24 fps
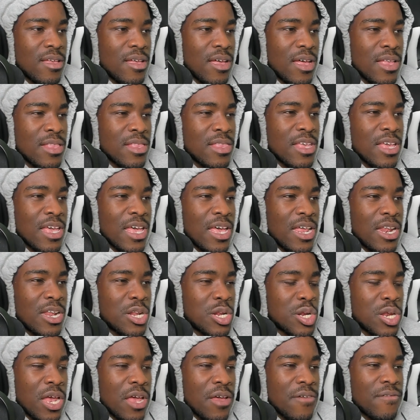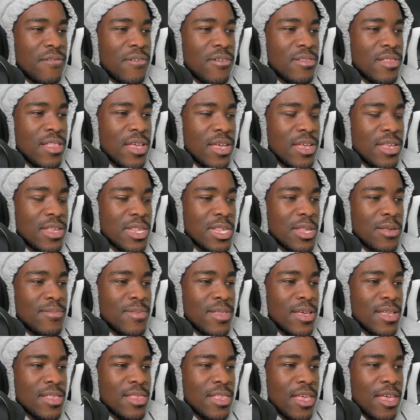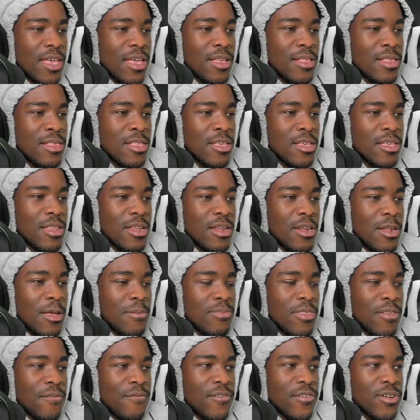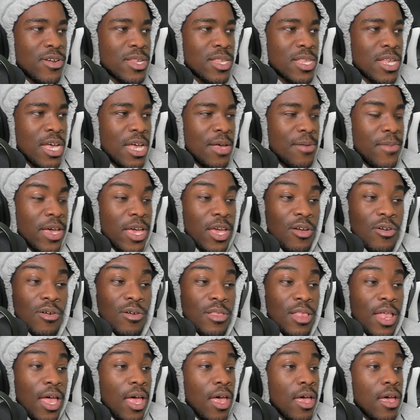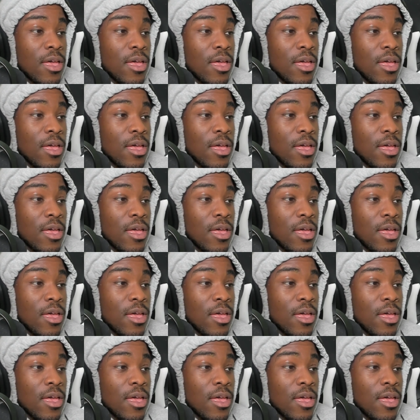I think I had a track phone like or something like that. Looking it up the first time, I ain't gonna lie.